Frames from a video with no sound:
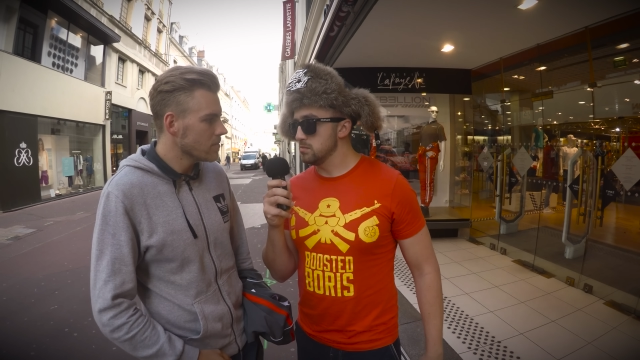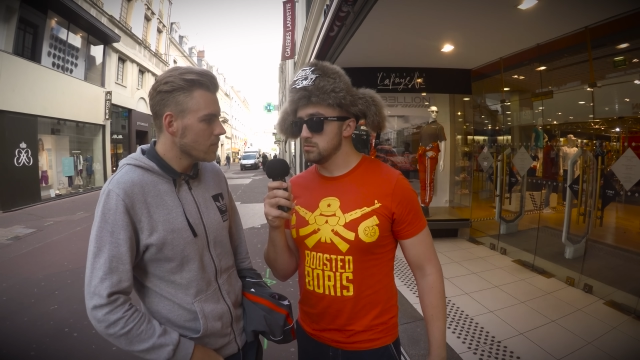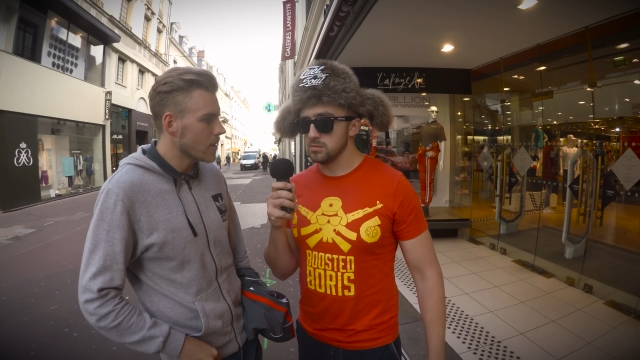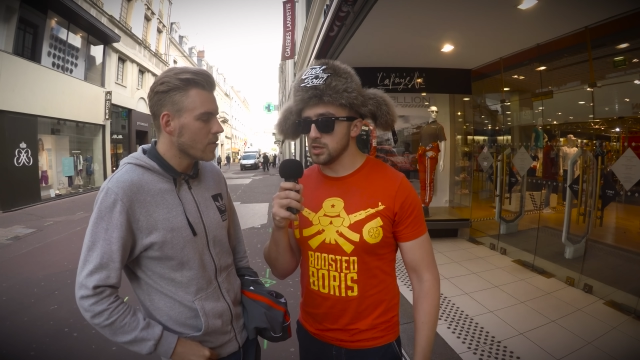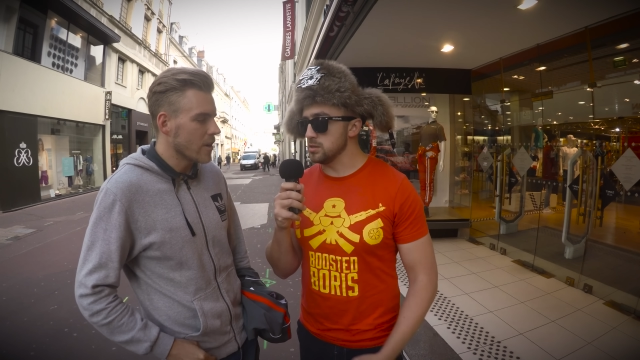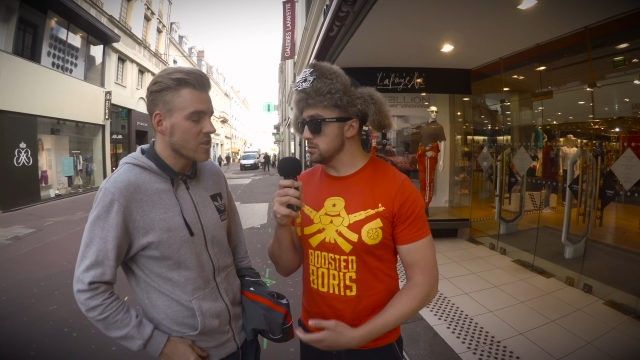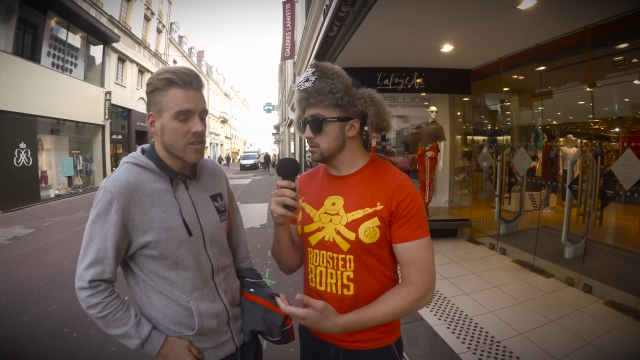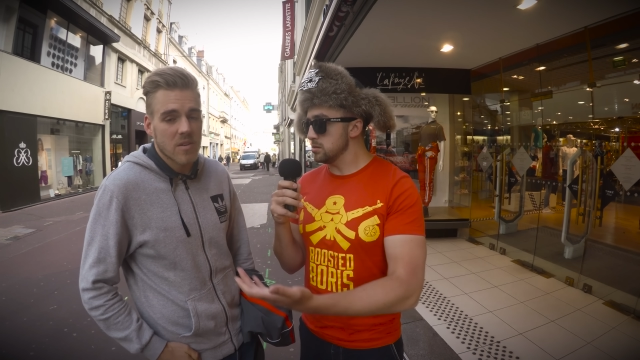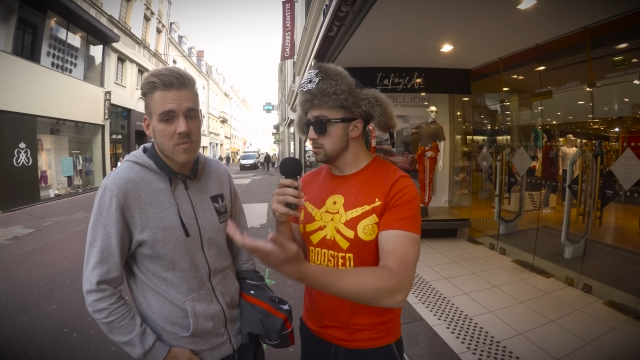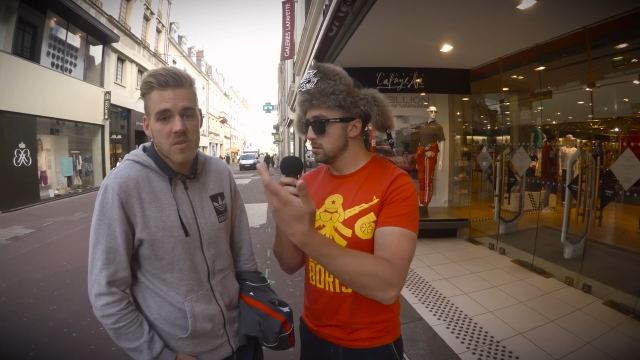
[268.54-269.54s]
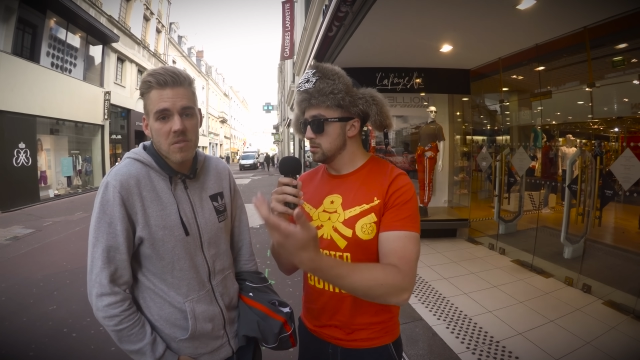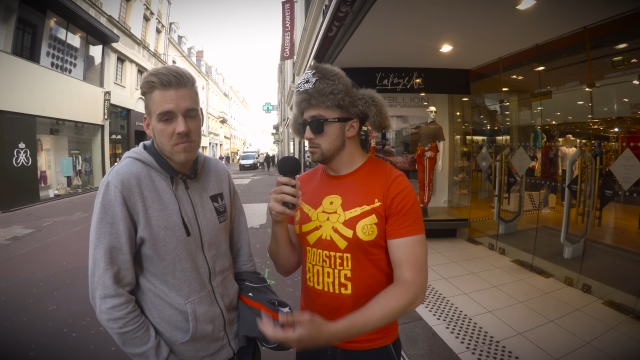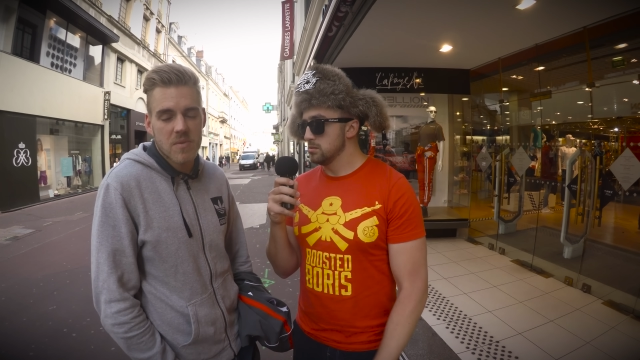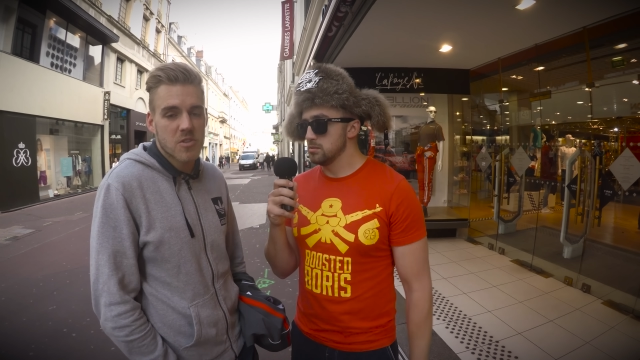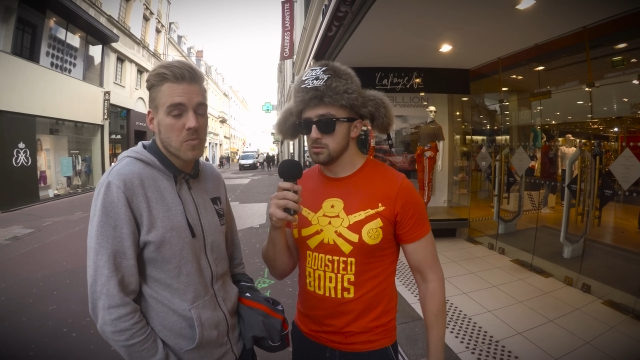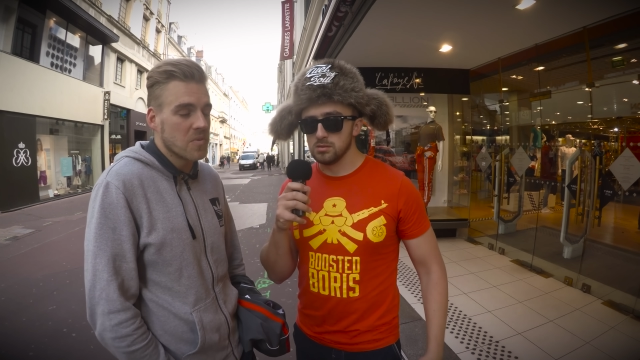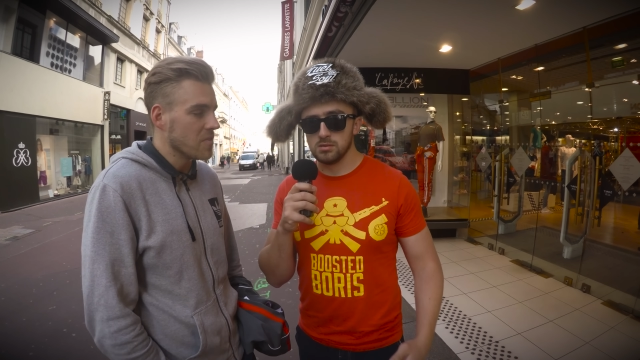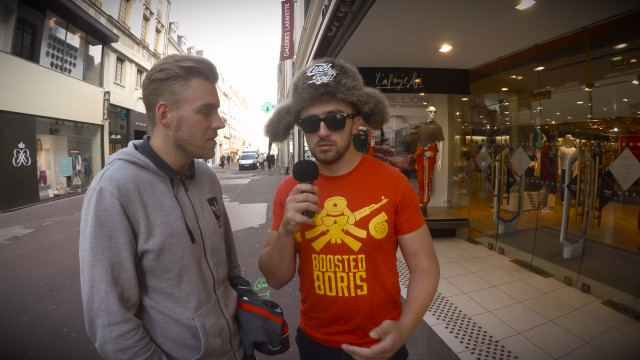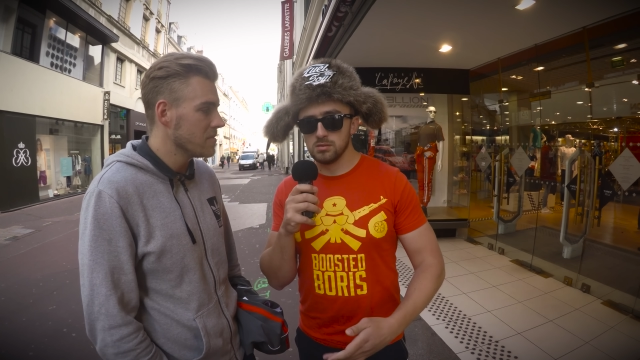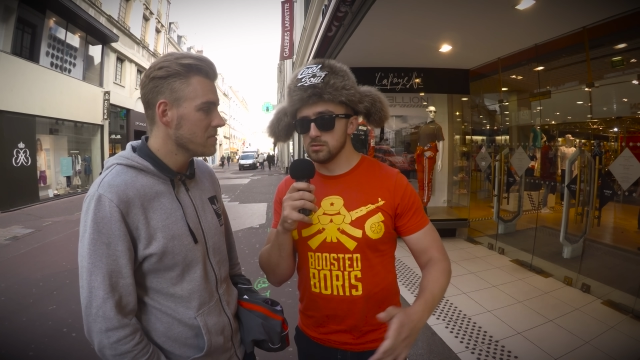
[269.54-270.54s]
Speaker 1: crashing them. So should
Speaker 2: be
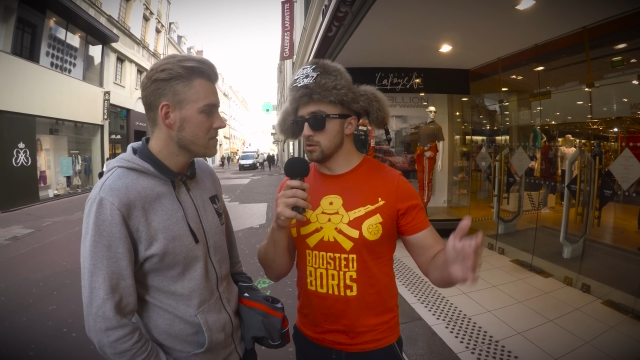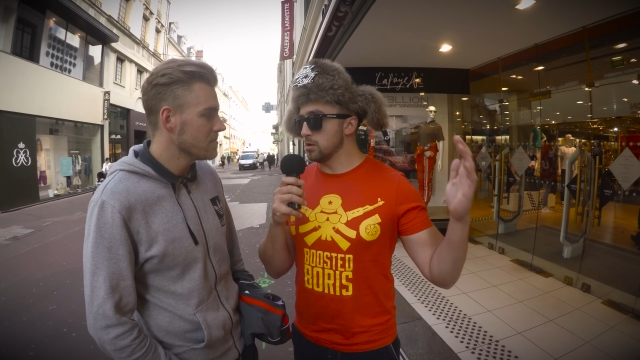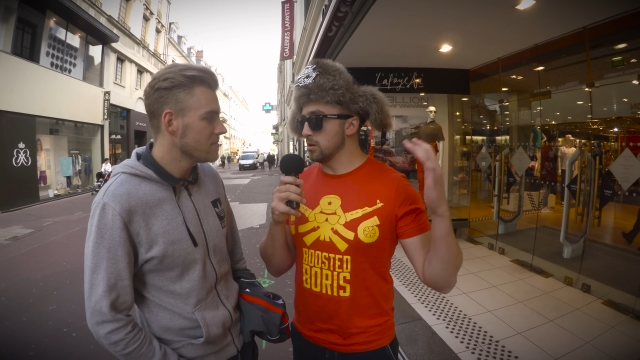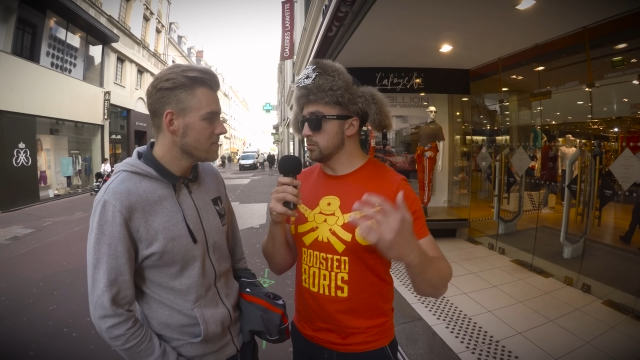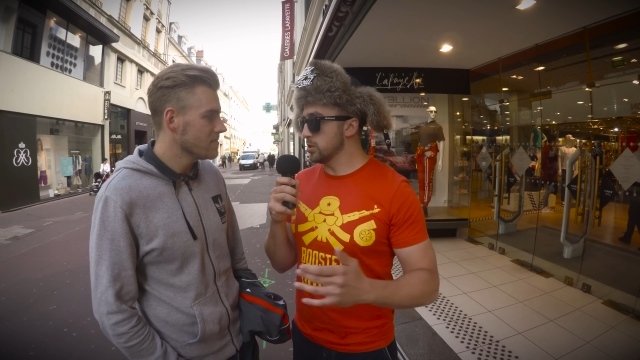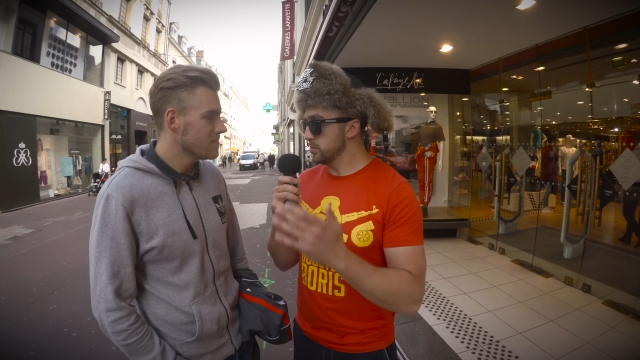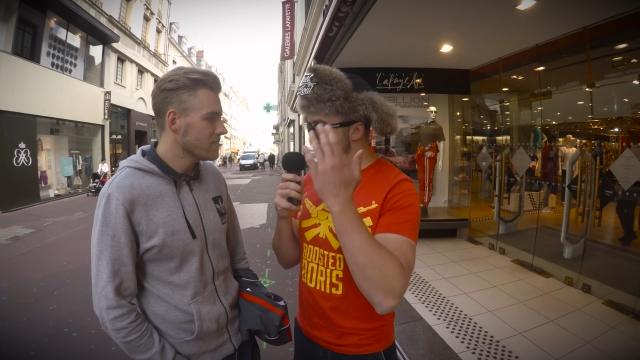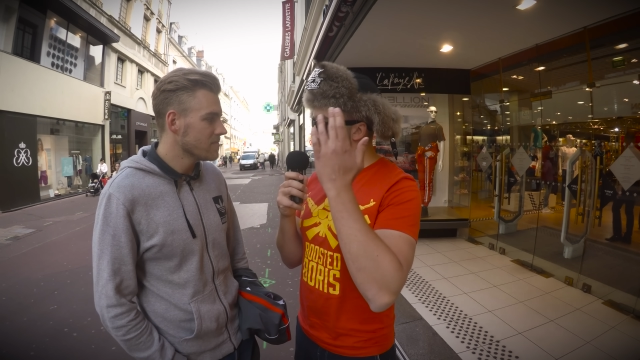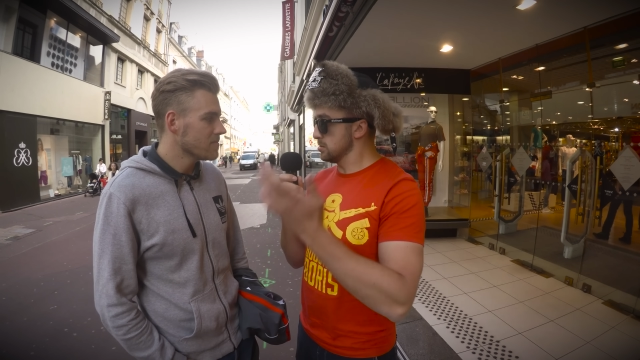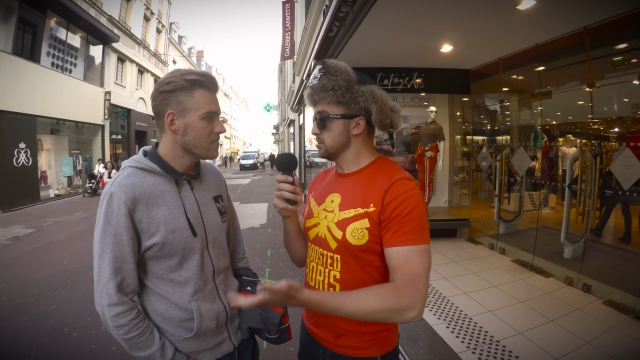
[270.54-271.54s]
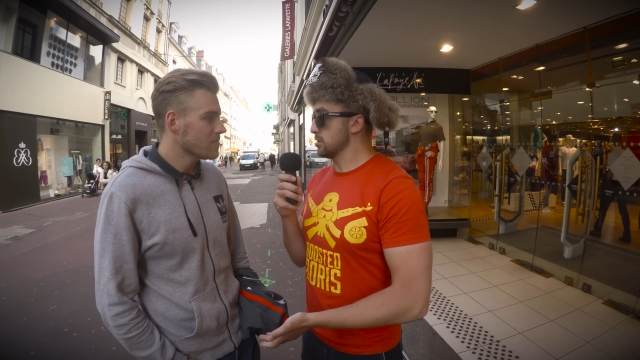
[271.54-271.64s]
fine. No homo, but you do